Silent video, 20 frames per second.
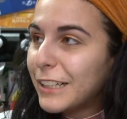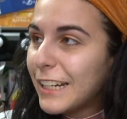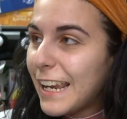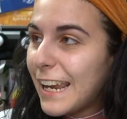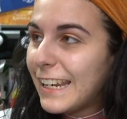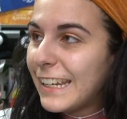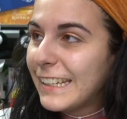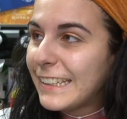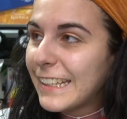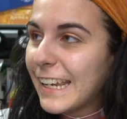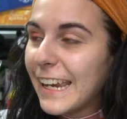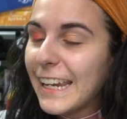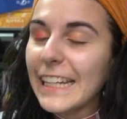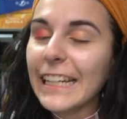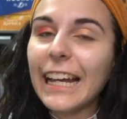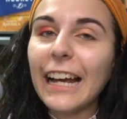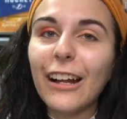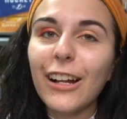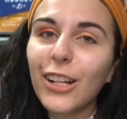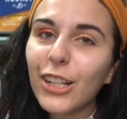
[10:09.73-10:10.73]
to edit that,
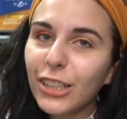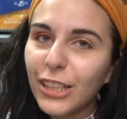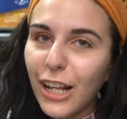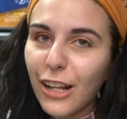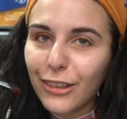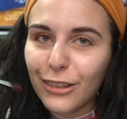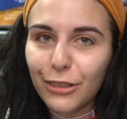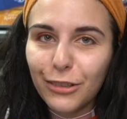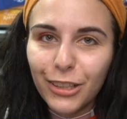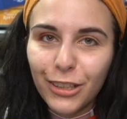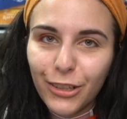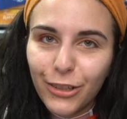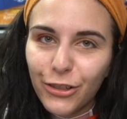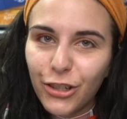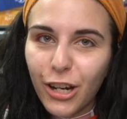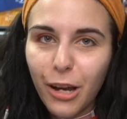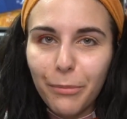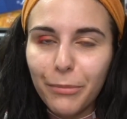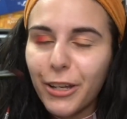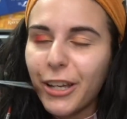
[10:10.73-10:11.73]
I'll I'll do a little
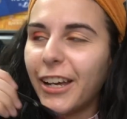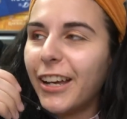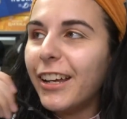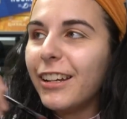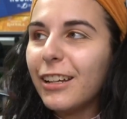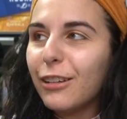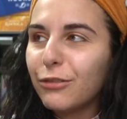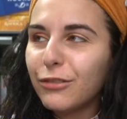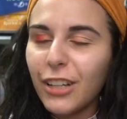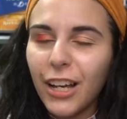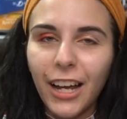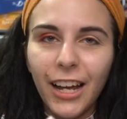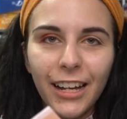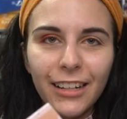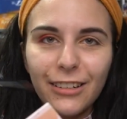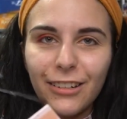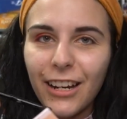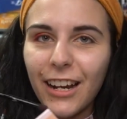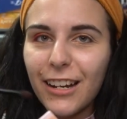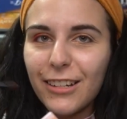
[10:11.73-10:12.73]
jump cut. If not,
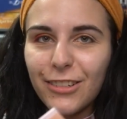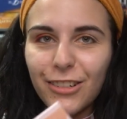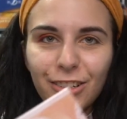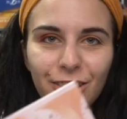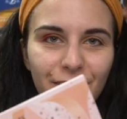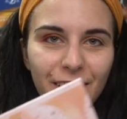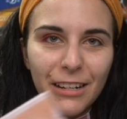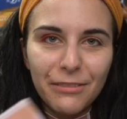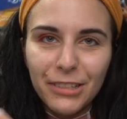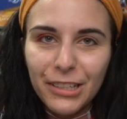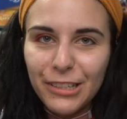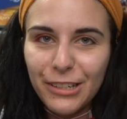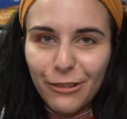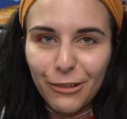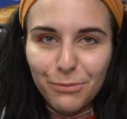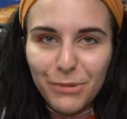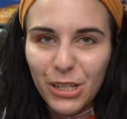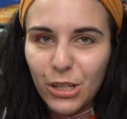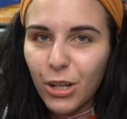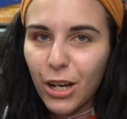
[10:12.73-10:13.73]
you guys are just gonna have to deal
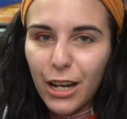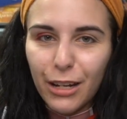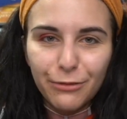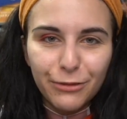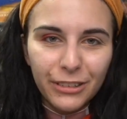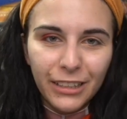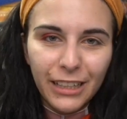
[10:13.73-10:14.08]
with me gone for